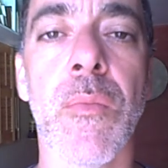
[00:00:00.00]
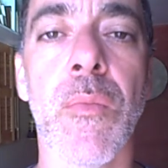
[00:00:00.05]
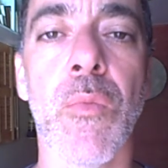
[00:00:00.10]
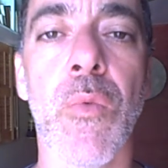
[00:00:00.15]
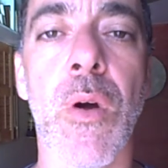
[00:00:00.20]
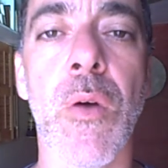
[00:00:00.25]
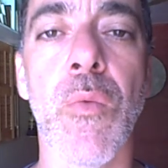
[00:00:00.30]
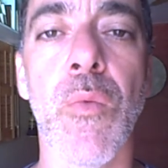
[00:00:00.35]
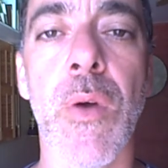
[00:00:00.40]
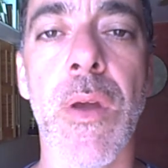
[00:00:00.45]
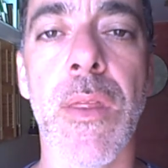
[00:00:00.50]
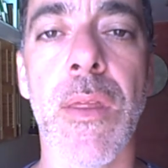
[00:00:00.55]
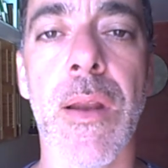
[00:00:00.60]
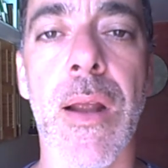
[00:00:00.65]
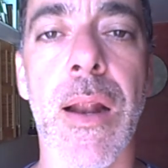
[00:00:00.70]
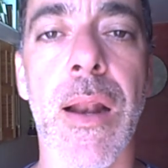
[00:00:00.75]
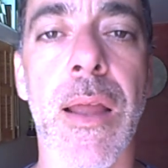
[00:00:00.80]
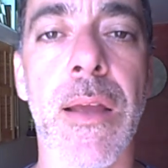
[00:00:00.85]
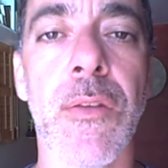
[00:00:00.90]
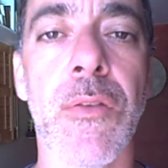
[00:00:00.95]
one way that
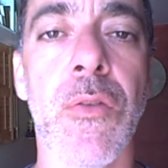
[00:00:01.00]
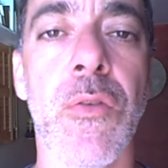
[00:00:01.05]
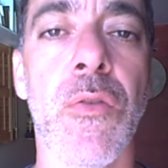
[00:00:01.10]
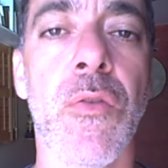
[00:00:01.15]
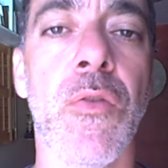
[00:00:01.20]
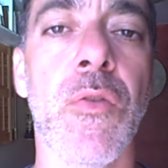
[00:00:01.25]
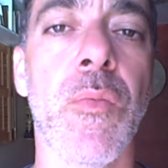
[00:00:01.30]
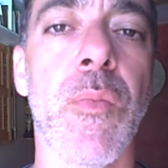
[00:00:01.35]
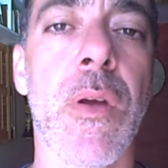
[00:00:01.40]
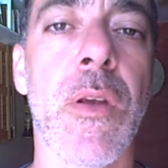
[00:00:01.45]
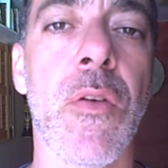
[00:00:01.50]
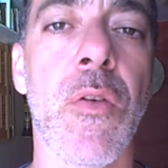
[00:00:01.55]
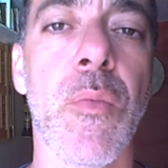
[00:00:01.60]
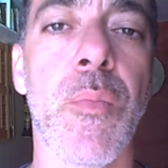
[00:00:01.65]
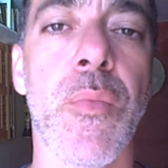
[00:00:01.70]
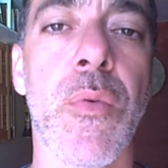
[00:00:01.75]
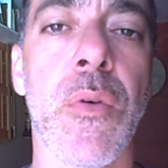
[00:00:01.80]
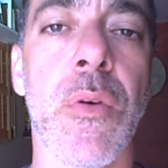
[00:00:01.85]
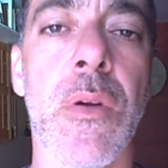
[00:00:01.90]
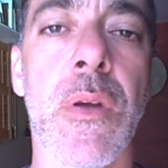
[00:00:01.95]
I like to use my
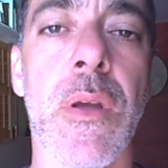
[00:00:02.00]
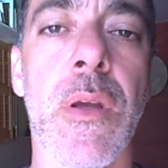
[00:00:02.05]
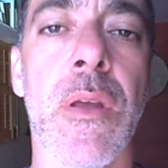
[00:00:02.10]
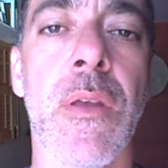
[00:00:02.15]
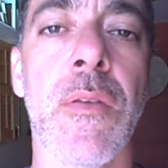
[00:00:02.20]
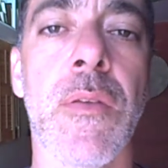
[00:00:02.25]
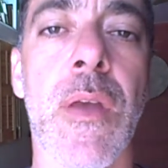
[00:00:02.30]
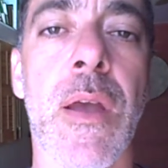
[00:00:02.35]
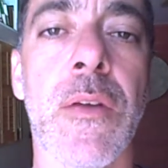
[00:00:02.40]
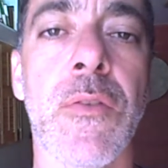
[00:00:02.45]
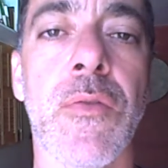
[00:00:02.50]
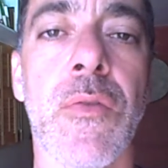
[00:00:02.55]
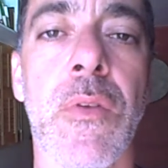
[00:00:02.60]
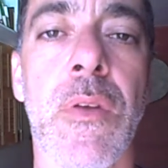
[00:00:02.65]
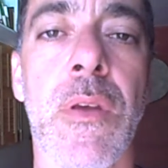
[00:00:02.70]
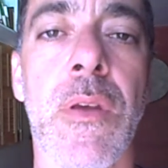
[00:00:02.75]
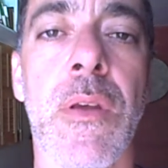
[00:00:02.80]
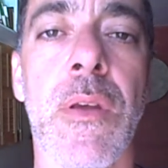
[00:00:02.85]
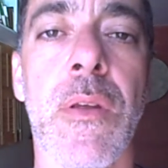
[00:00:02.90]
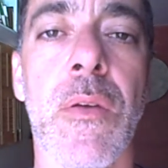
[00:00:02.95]
notebook is
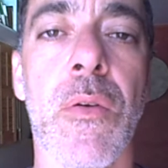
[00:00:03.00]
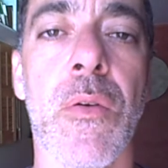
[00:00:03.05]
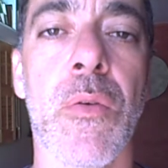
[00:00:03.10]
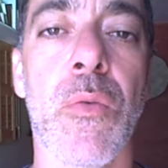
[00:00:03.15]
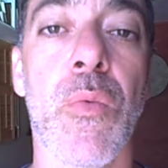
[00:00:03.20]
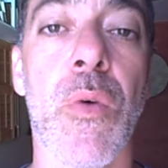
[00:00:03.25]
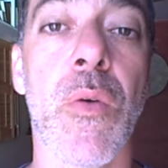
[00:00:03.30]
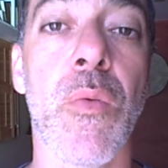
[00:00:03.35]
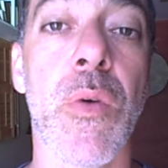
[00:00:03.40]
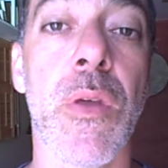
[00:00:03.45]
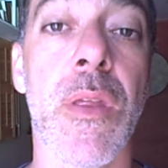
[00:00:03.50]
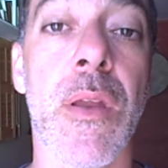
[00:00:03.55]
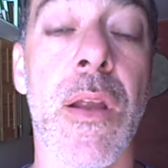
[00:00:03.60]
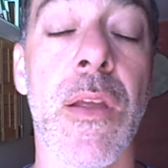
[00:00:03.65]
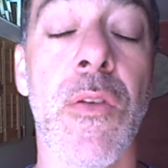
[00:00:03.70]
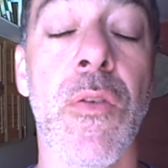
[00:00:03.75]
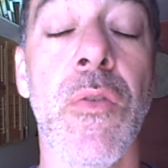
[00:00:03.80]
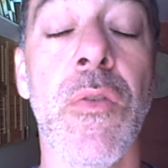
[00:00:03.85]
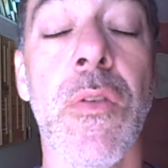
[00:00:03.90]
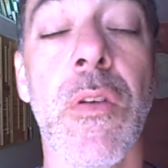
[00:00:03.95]
actually, or one way that I
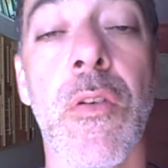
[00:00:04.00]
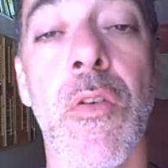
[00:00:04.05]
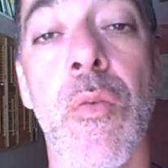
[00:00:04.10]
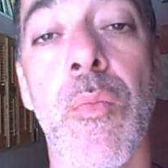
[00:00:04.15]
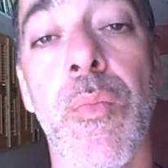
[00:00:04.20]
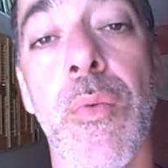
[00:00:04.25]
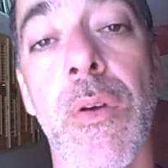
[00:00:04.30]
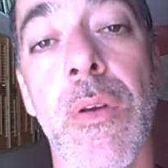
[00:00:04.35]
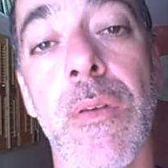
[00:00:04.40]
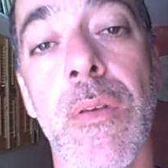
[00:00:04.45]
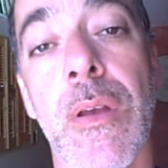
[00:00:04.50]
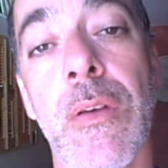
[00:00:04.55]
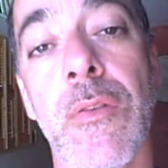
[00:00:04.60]
use the notebook is